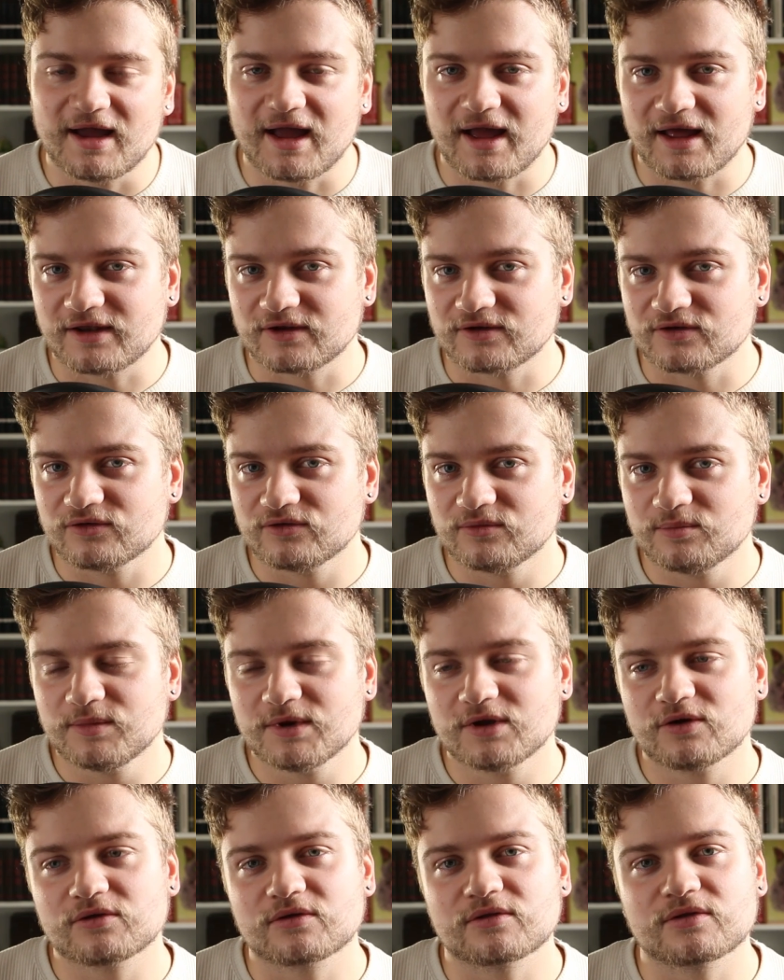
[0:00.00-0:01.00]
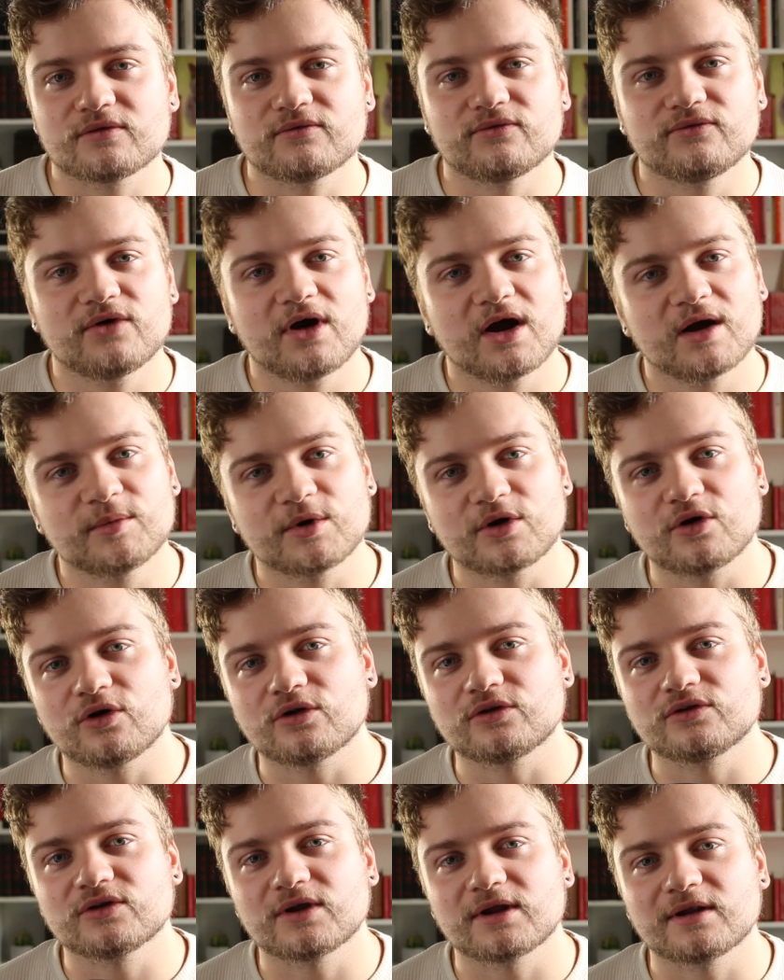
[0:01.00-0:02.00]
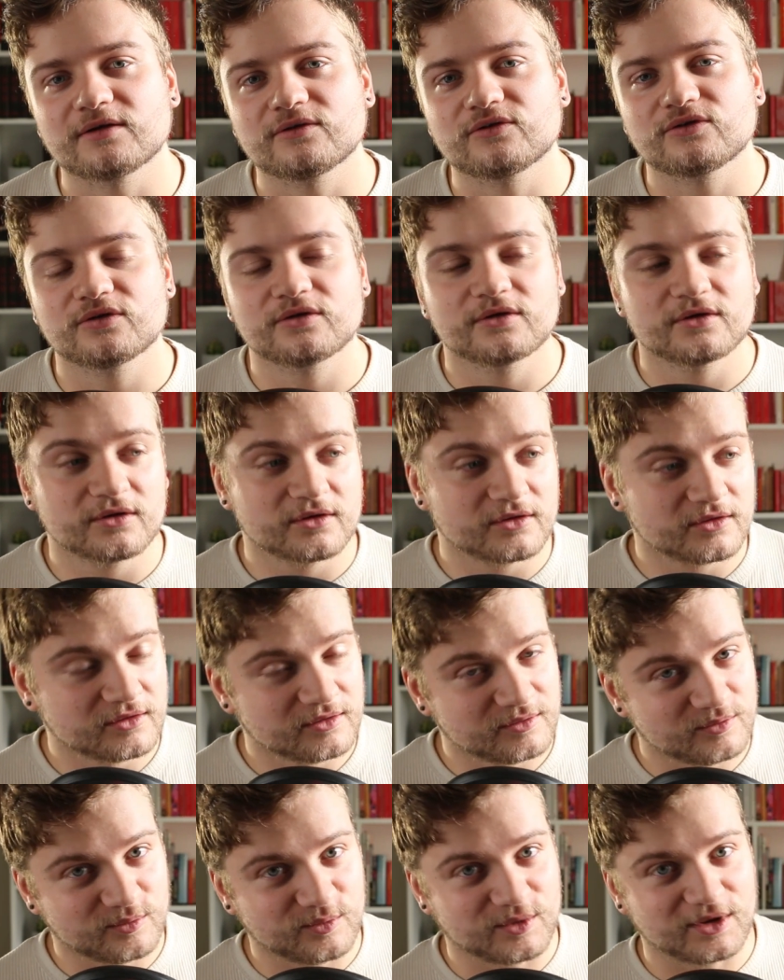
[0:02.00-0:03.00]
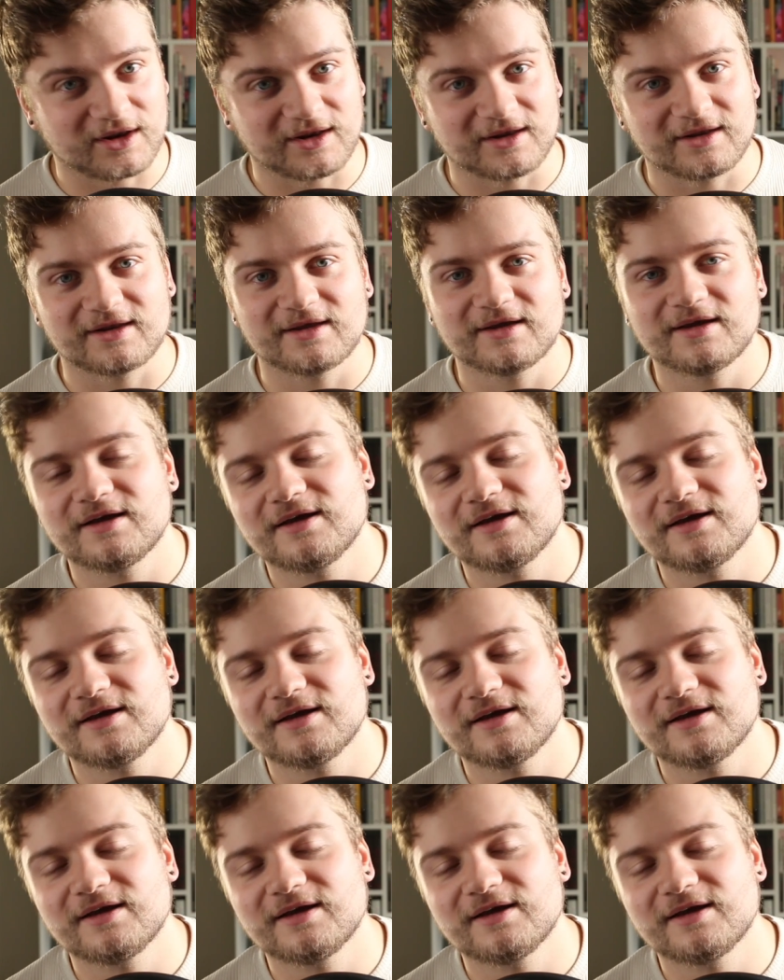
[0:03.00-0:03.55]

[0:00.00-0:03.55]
and because of the fiber content, will